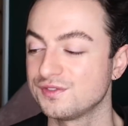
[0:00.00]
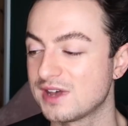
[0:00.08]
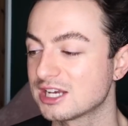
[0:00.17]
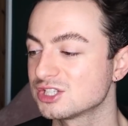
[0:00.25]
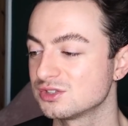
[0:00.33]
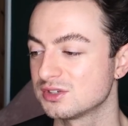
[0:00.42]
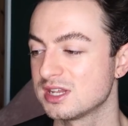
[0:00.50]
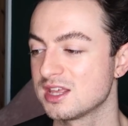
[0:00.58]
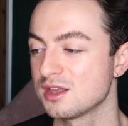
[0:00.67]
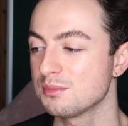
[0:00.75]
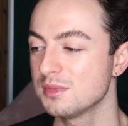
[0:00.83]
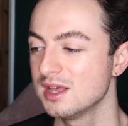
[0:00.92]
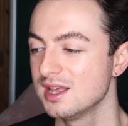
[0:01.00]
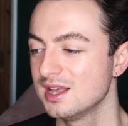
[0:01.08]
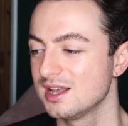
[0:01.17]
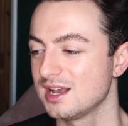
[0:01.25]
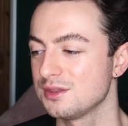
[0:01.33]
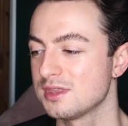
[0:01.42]
perfection on him.
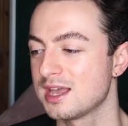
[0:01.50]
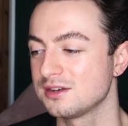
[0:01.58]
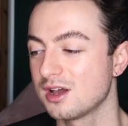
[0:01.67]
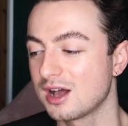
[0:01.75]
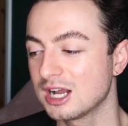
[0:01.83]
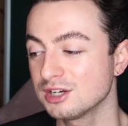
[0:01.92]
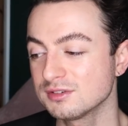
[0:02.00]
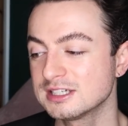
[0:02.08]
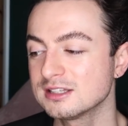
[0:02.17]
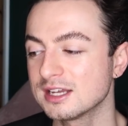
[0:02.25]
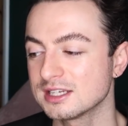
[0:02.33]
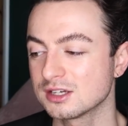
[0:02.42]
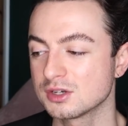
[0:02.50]
And then I really like